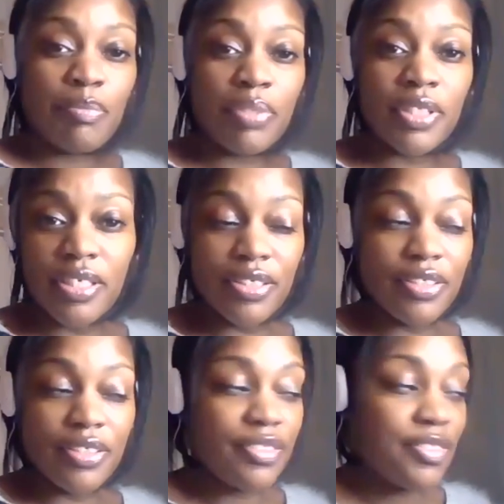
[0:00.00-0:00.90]

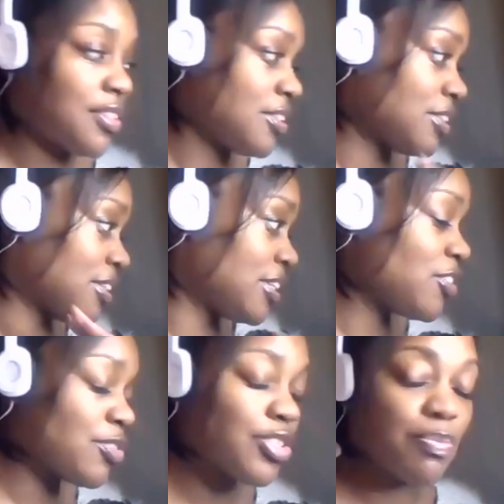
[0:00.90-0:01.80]
please get
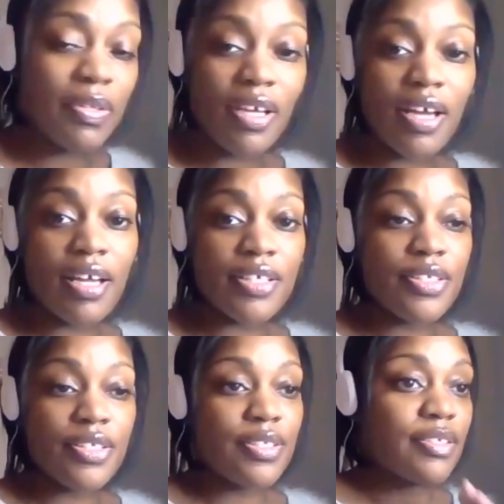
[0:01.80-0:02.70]
your
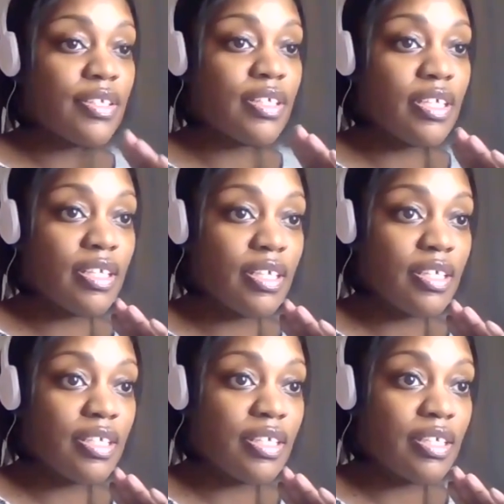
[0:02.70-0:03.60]
supplies
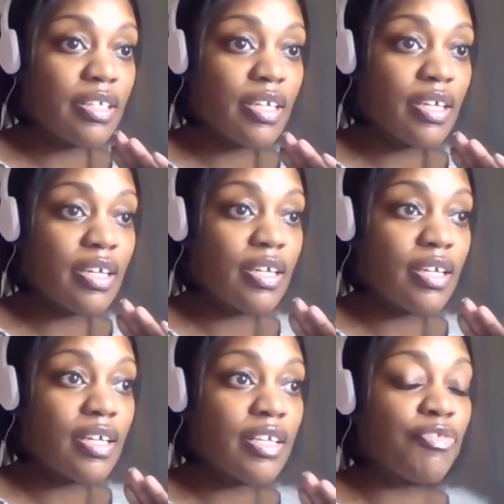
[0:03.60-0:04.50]

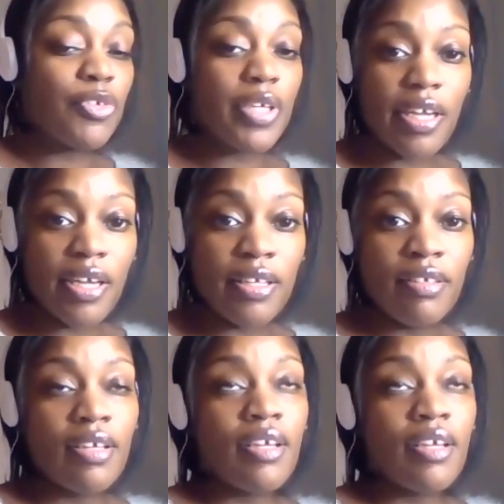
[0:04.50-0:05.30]
if you can.